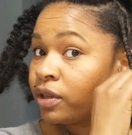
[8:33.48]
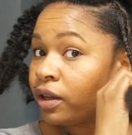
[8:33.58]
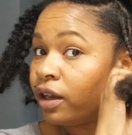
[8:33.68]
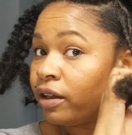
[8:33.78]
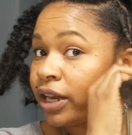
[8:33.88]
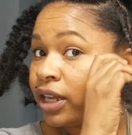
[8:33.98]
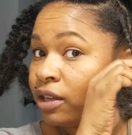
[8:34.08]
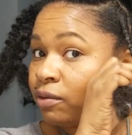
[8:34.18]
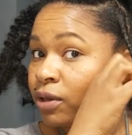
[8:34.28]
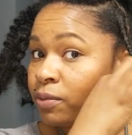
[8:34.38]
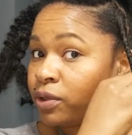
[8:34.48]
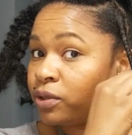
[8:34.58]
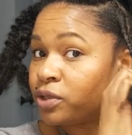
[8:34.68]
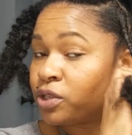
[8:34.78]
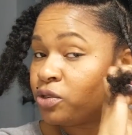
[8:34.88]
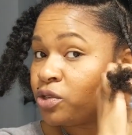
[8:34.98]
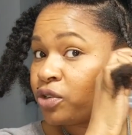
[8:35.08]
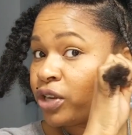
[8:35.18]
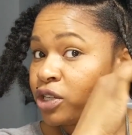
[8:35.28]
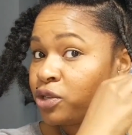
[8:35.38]
All right, and what I'm gonna do is
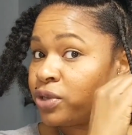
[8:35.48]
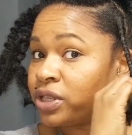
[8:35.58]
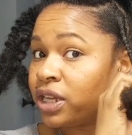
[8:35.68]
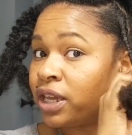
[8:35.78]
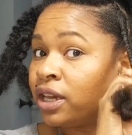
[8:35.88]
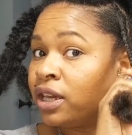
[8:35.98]
two-strand twist it